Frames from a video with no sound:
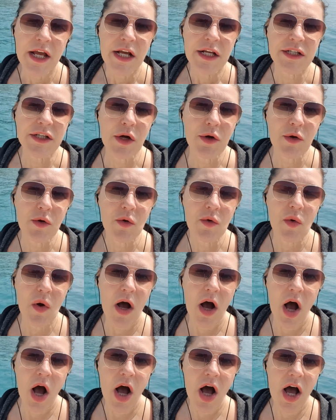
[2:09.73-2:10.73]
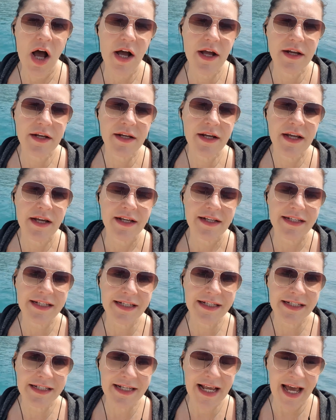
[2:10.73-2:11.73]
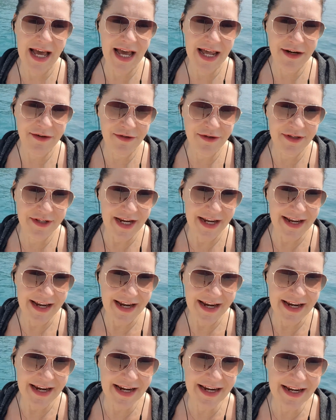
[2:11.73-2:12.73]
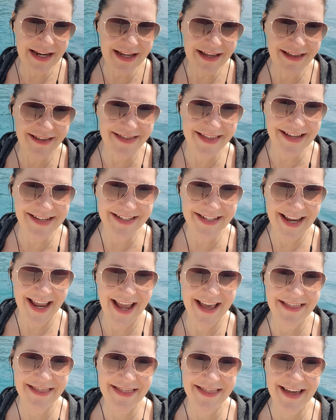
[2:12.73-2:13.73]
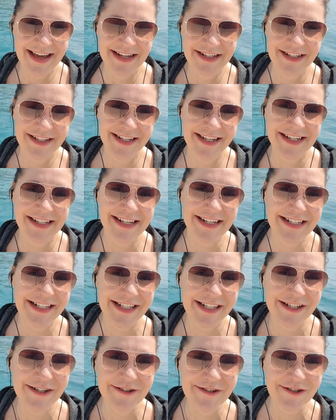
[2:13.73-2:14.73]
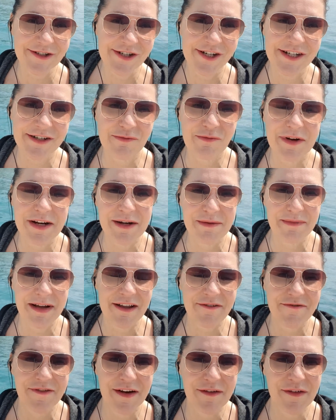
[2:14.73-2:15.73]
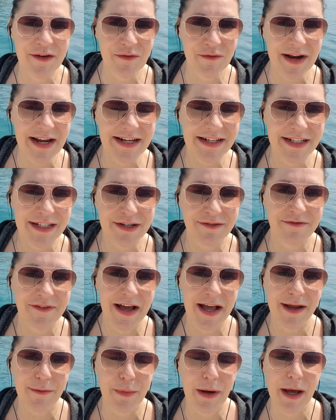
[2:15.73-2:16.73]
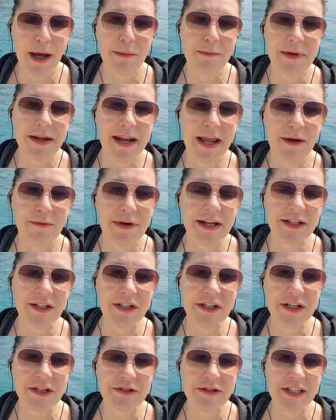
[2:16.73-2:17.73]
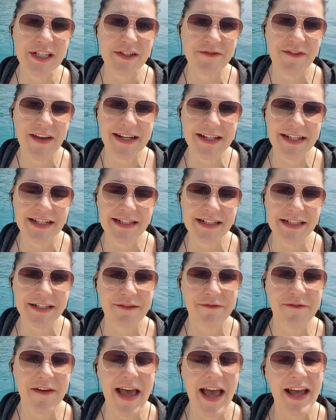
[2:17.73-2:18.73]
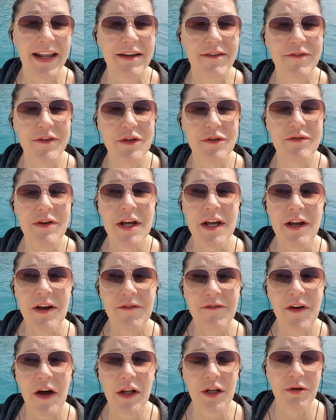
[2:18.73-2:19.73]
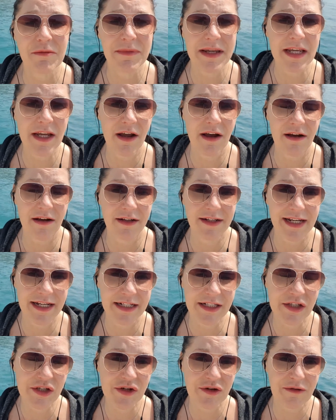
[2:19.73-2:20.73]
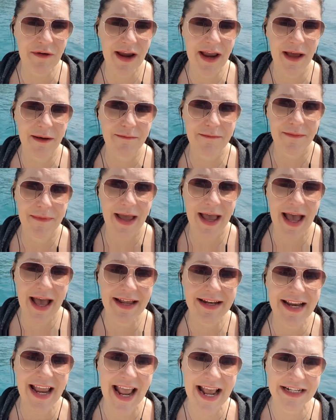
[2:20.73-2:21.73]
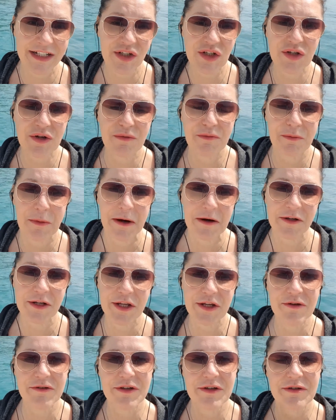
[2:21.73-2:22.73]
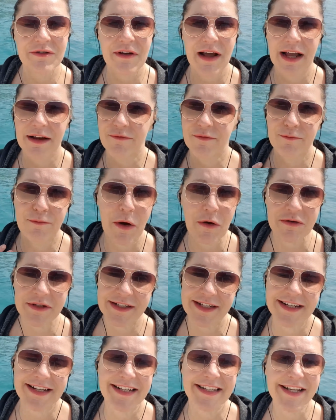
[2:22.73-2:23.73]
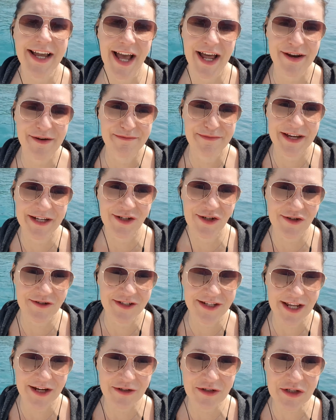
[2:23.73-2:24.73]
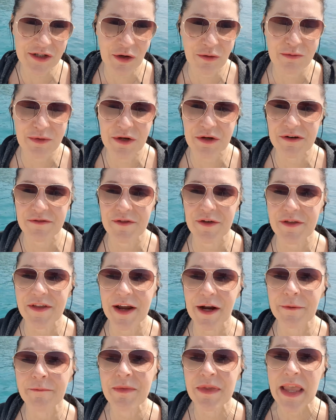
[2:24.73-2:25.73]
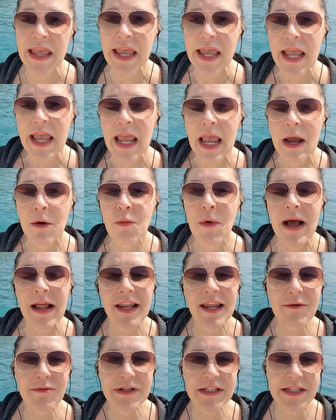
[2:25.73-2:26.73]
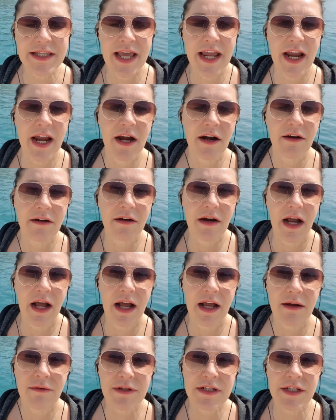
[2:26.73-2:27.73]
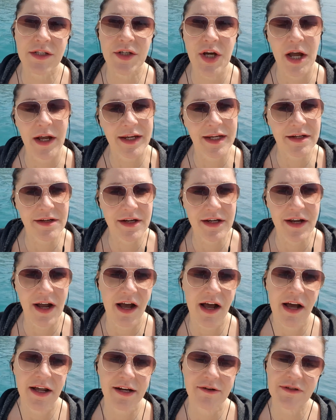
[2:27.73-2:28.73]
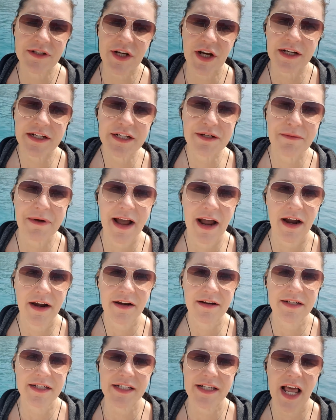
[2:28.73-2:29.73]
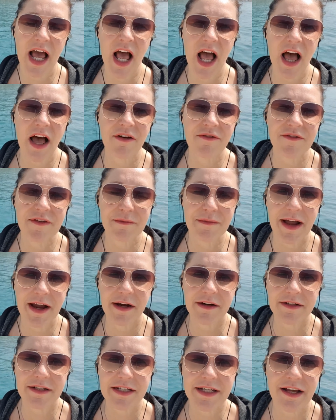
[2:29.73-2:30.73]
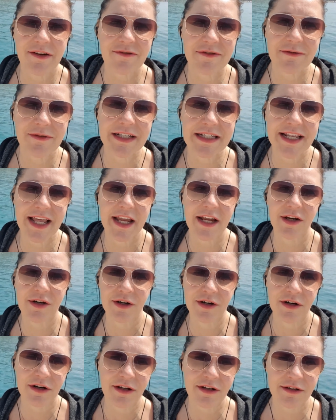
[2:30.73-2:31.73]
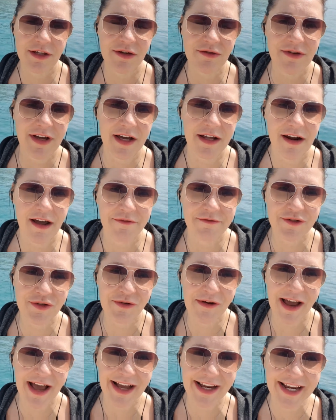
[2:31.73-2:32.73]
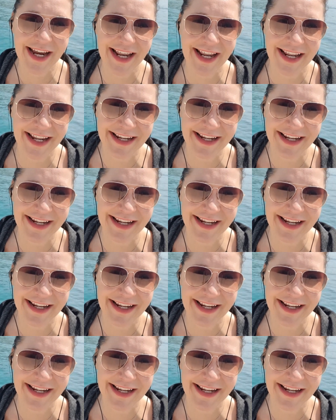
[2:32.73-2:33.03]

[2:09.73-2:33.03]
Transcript: So on Saturday, the 10th, I took an excursion, one of my favorite ways to vibe up, and I went to Sveti Stefan. If you follow me on Instagram at Esther you, I've posted a ton of pictures there, so beautiful there. And while I was there, I was talking to God, I was talking to my higher self, and my higher self was like, Girl, you got off track.